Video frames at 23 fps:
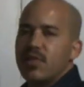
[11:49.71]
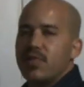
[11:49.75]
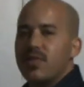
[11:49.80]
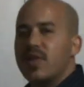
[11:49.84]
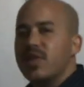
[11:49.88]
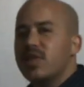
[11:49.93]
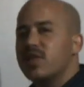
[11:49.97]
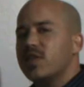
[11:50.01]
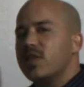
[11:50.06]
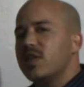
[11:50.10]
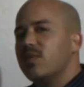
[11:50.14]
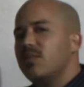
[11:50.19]

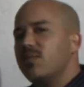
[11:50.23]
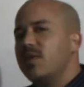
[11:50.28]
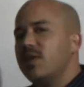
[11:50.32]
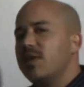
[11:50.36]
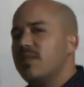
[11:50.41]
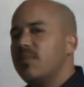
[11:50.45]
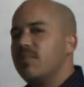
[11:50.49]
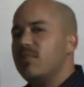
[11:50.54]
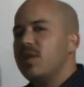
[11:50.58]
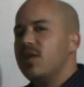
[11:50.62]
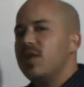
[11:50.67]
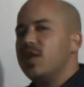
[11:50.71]
This could be
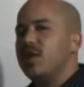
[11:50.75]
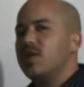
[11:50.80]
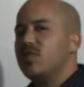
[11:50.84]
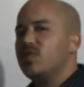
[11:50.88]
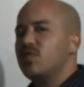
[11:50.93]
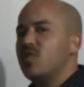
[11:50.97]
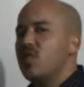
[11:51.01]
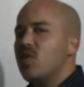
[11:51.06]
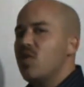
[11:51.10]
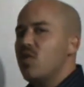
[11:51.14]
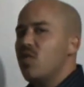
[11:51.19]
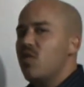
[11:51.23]
a
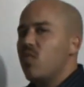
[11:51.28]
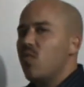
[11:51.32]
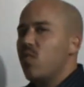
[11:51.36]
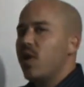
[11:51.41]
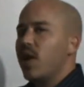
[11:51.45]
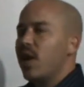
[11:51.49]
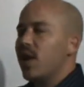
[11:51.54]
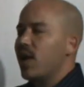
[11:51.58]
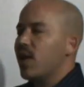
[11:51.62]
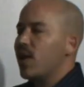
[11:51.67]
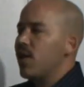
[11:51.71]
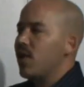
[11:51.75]
means
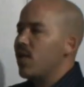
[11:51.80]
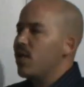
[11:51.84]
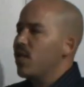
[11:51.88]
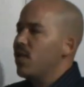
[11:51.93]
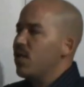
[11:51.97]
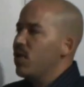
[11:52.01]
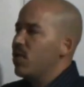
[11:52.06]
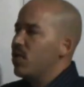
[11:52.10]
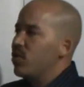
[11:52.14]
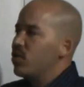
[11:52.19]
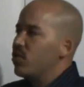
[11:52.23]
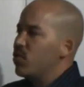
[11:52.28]

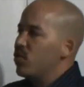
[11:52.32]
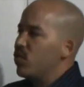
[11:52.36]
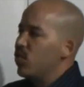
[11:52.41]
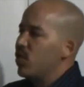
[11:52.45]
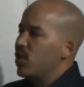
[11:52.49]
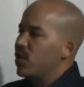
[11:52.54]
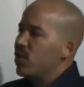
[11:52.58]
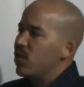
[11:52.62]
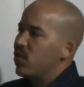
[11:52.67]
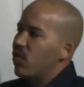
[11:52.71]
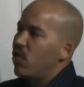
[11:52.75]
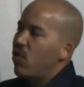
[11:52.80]
where
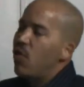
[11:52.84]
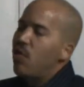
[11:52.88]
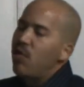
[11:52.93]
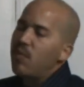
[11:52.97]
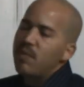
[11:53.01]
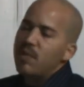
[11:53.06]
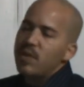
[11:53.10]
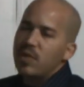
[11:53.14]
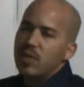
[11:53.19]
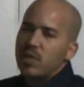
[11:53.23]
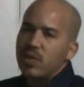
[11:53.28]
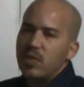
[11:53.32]
when they're
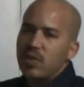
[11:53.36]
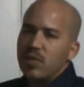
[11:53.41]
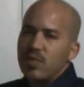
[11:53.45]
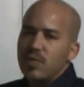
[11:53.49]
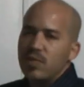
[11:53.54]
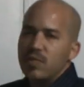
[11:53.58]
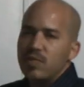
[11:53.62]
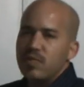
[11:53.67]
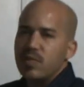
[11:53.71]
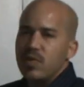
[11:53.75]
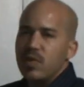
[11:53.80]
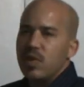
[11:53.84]
home
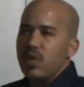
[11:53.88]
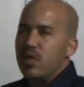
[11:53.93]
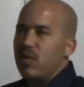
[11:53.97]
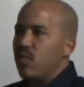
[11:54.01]
alone,